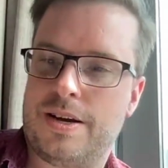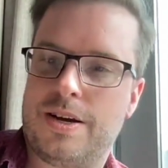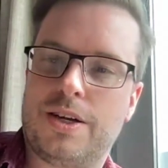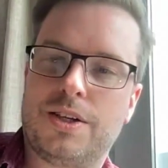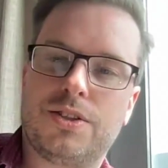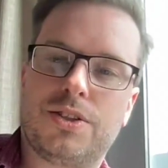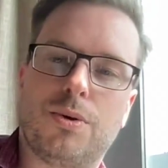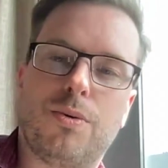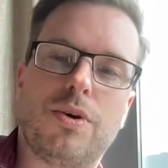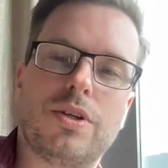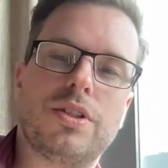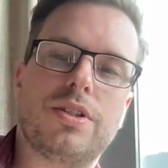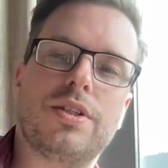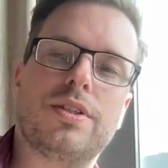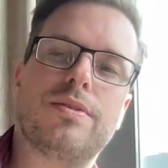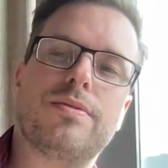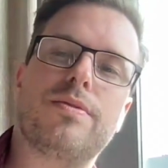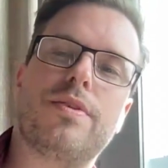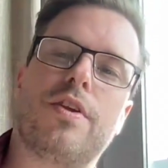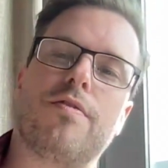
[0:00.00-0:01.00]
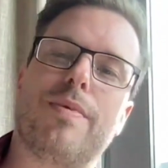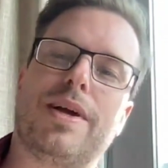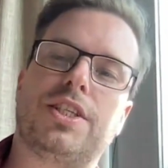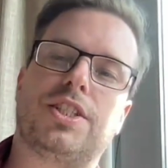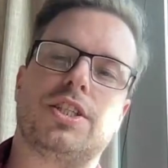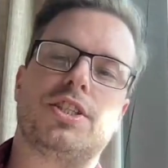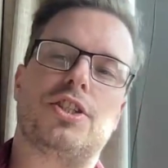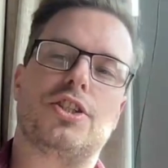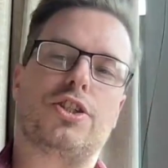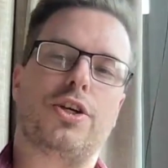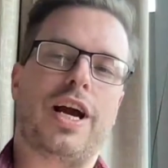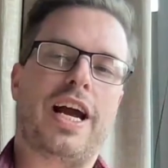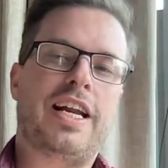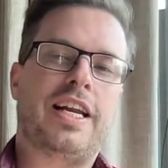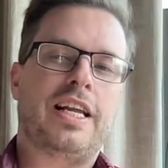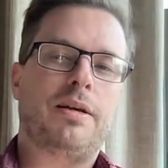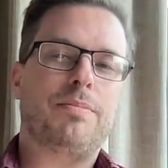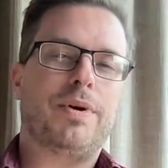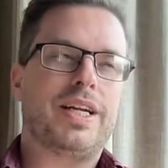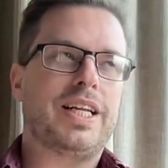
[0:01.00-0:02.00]
So what you mentioned your
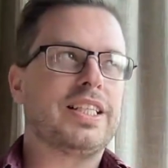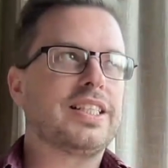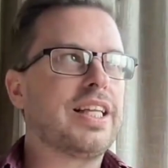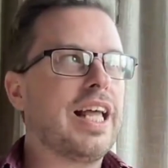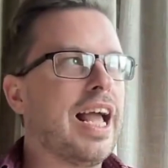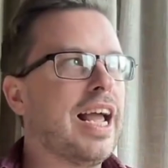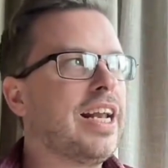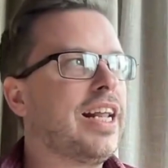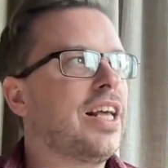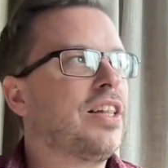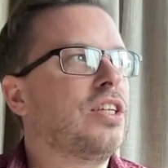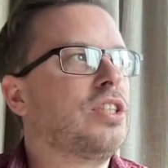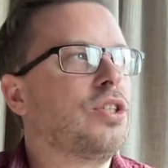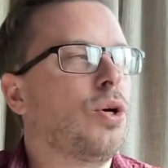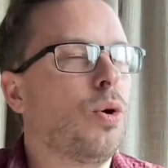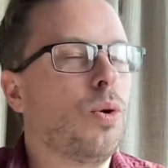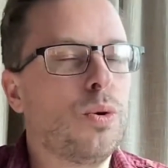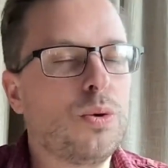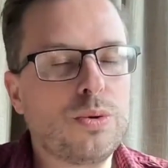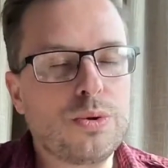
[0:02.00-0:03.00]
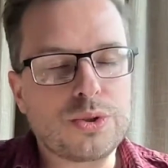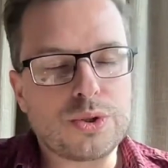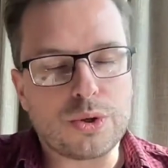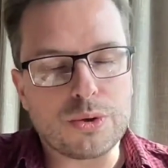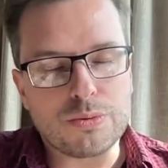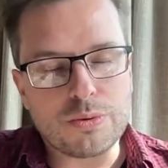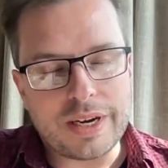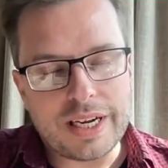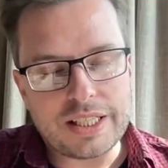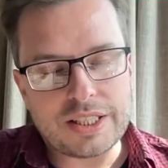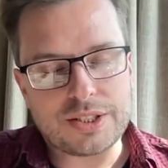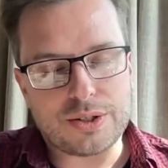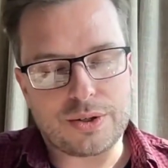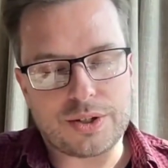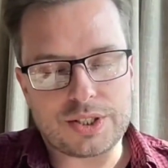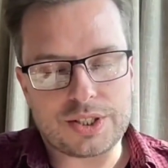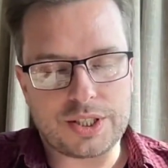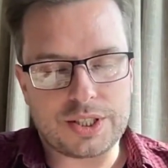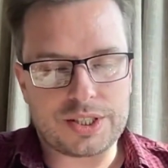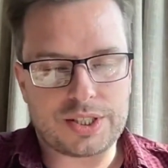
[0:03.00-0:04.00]
training, but is there any other tools or
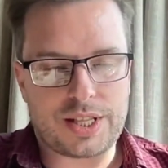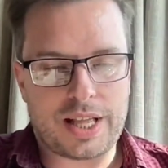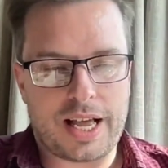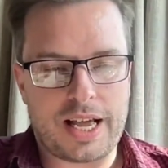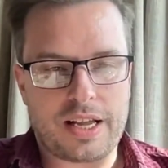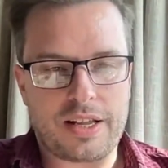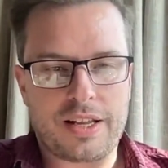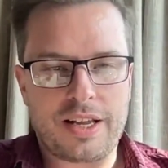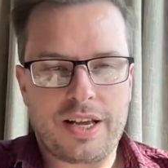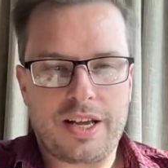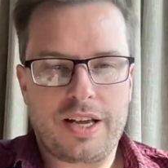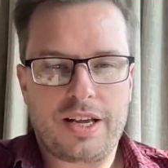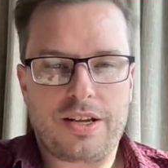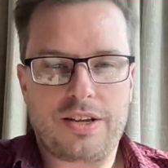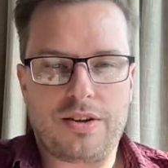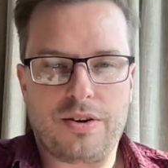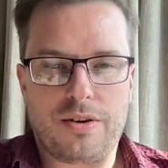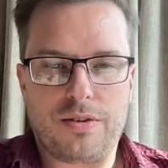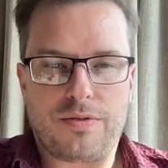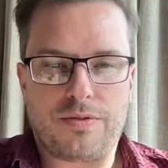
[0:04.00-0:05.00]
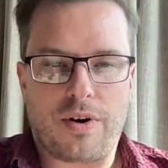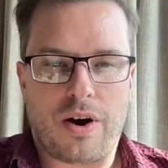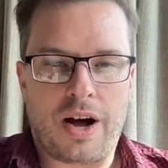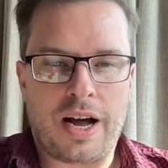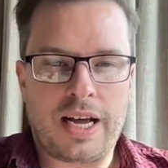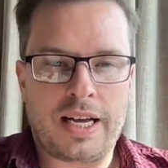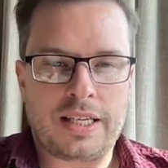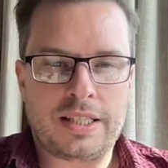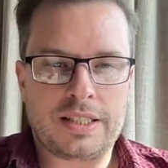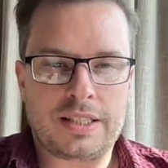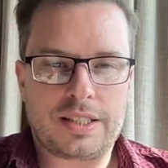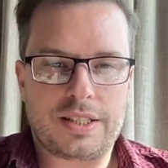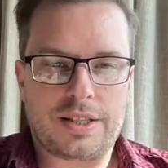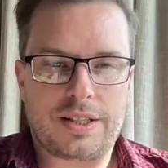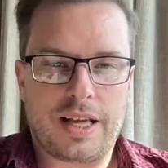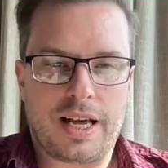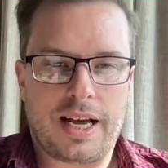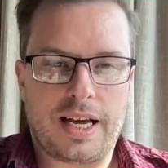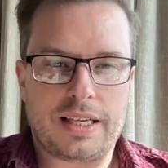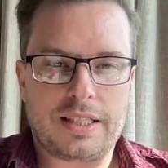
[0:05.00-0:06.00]
resources that you find
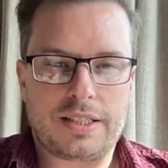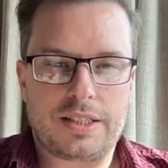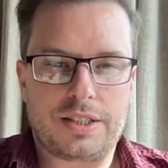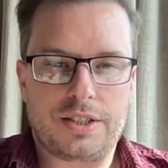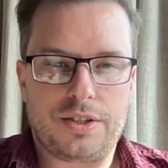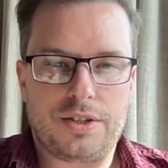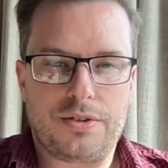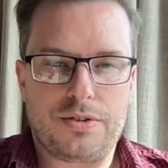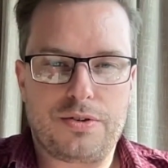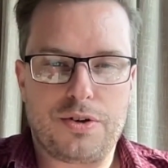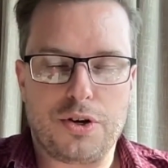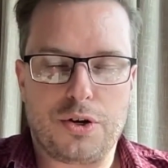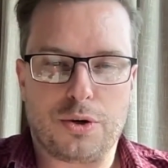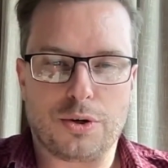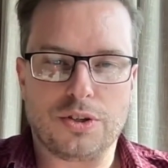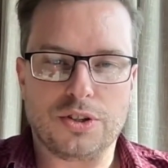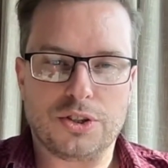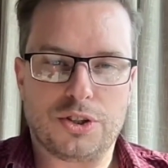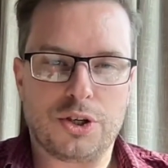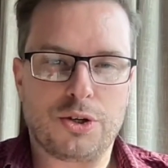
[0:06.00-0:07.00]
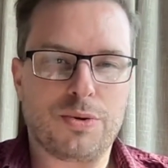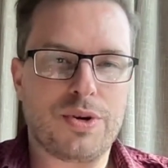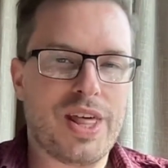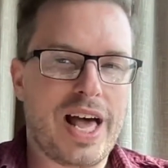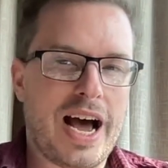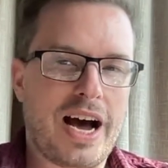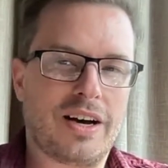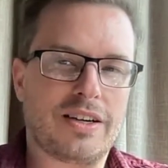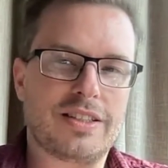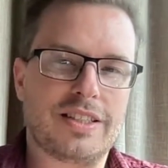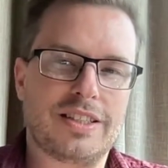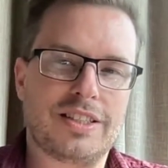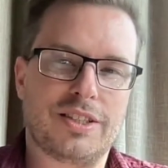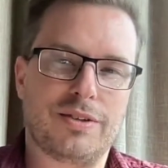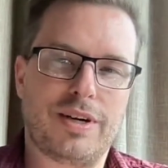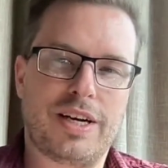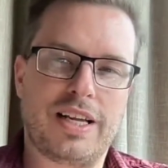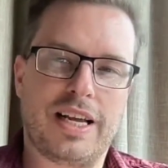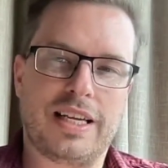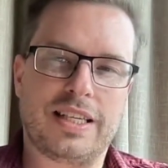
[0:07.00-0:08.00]
that you couldn't do without? Is there
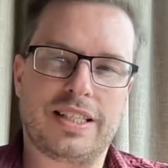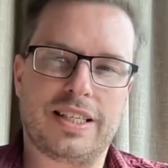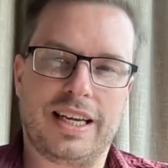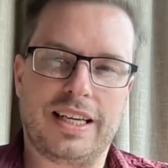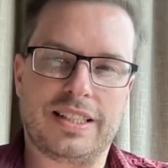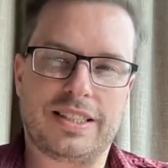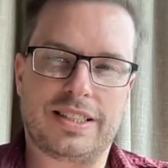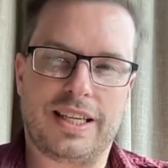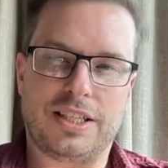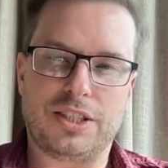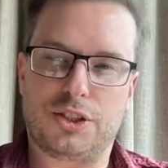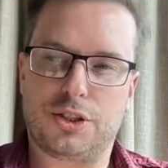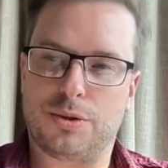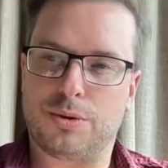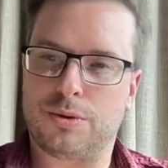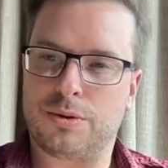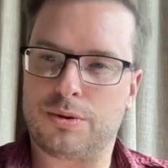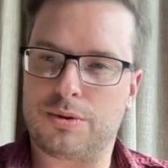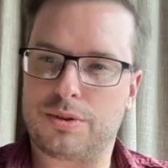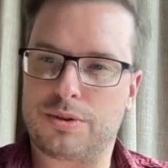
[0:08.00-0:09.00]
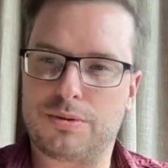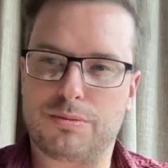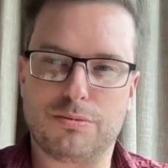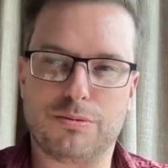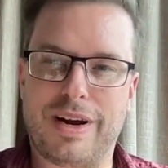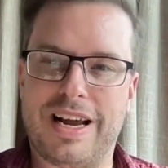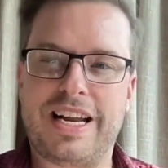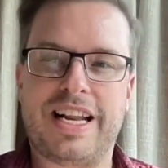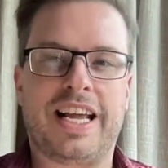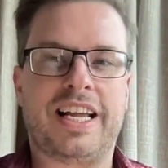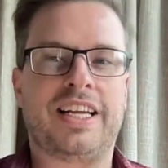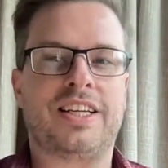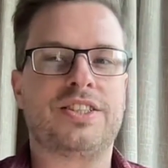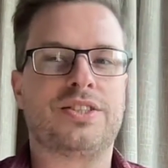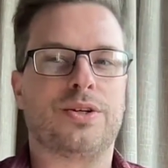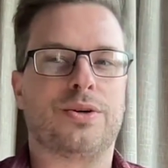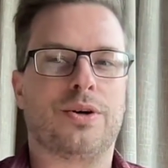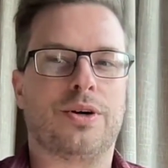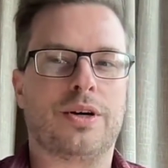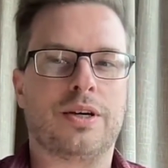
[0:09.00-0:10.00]
any essential readings
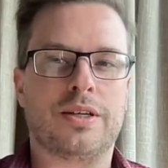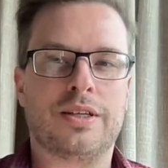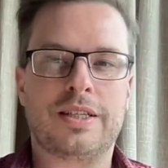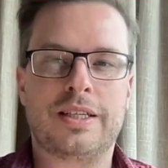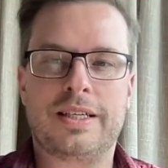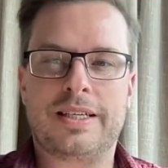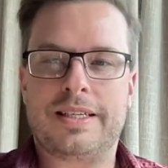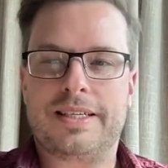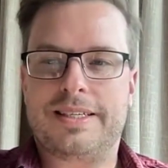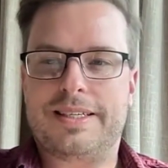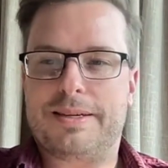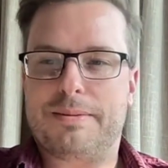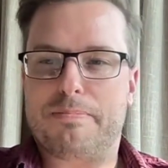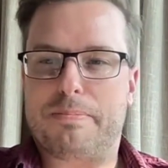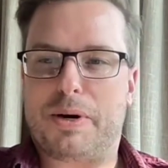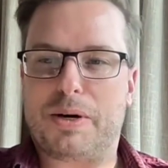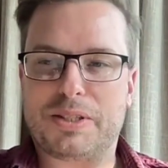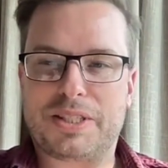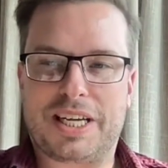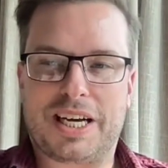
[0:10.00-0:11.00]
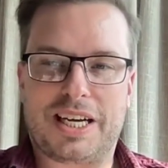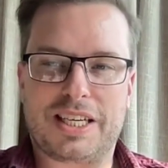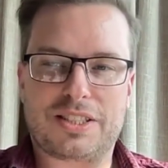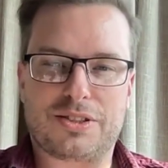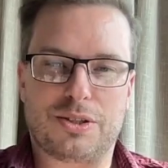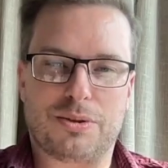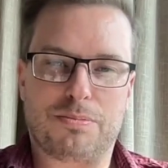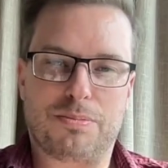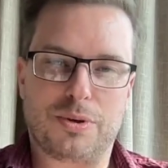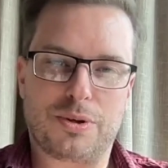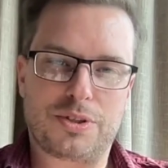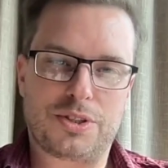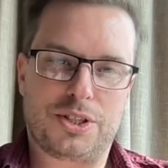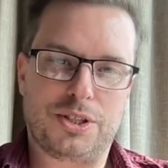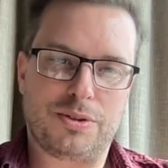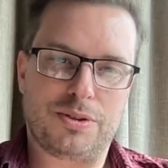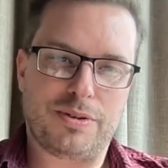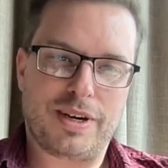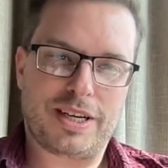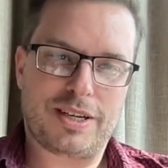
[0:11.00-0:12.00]
or podcasts or books you
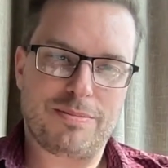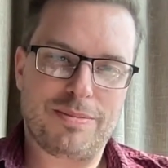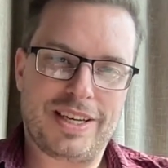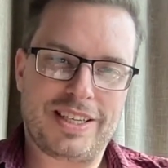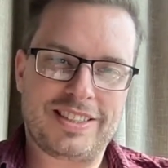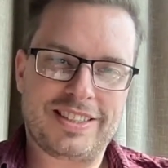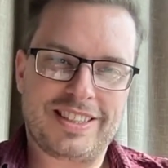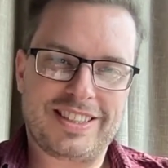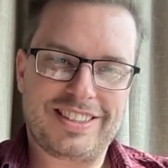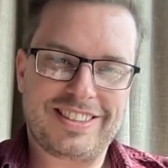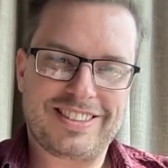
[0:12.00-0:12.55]
would recommend?